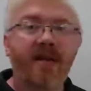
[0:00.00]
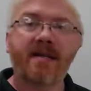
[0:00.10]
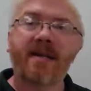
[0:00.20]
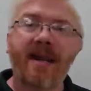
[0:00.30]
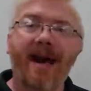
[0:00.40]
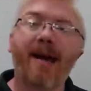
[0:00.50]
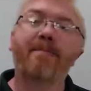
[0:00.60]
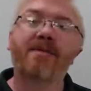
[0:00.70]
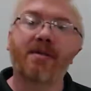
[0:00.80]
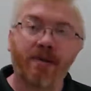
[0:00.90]
is an
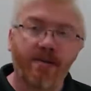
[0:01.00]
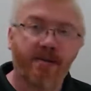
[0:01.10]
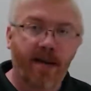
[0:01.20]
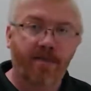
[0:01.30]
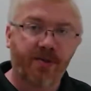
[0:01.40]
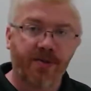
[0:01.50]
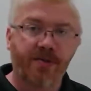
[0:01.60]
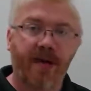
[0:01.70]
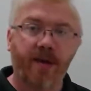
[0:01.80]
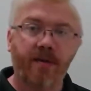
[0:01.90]
absolute temperature
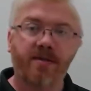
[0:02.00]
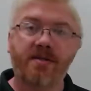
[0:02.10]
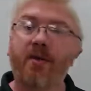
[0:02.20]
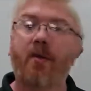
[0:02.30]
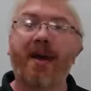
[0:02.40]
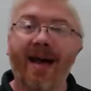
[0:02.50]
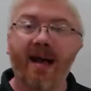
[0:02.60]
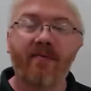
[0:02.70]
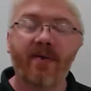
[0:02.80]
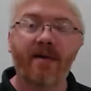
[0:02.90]
scale. 0
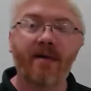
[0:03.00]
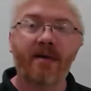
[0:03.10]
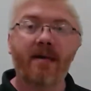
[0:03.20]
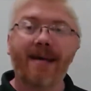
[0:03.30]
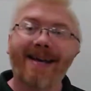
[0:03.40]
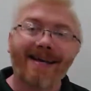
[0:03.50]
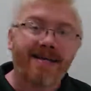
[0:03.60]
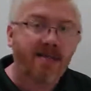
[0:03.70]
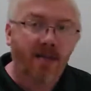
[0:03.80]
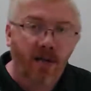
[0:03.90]
Kelvin
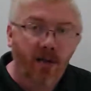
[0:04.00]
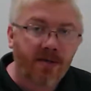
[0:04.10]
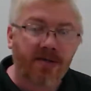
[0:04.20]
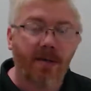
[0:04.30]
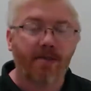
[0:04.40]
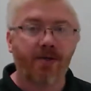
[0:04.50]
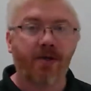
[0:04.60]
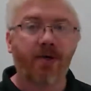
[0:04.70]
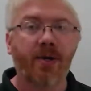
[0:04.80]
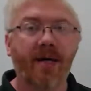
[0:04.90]
is the lowest temperature
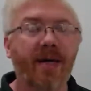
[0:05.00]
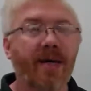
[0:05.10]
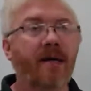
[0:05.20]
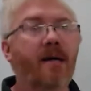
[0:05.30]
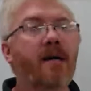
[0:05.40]
you can get.